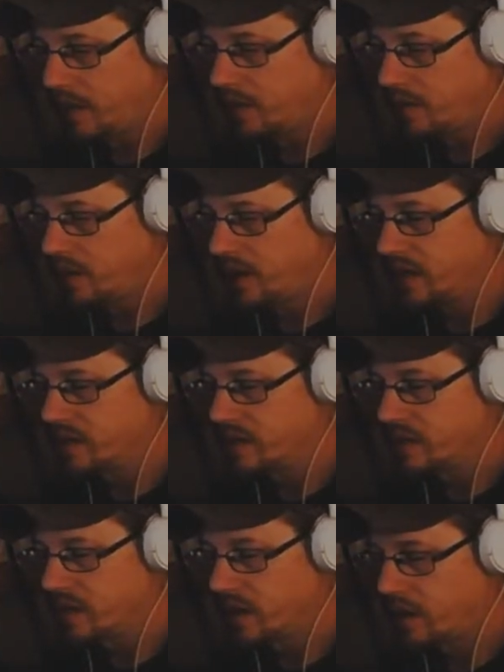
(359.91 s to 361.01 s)
on doing is
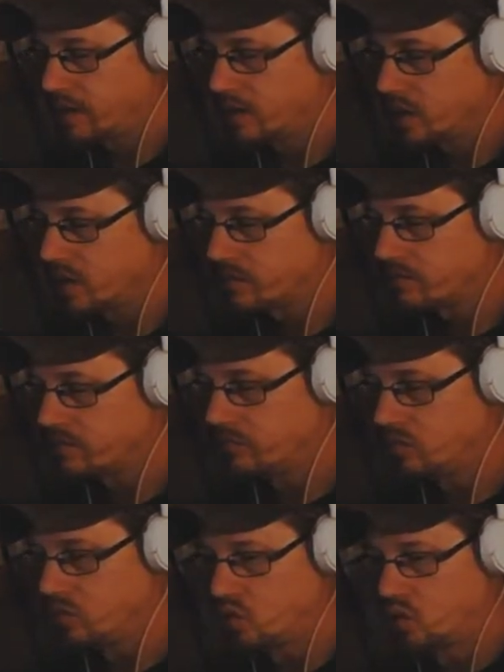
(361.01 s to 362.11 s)
just
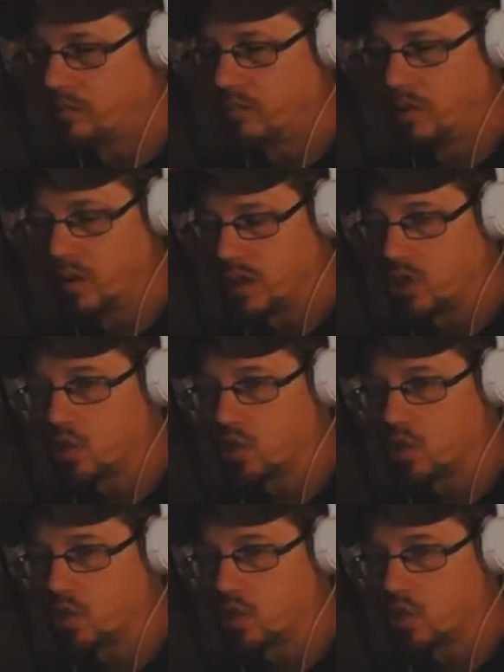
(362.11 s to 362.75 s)
using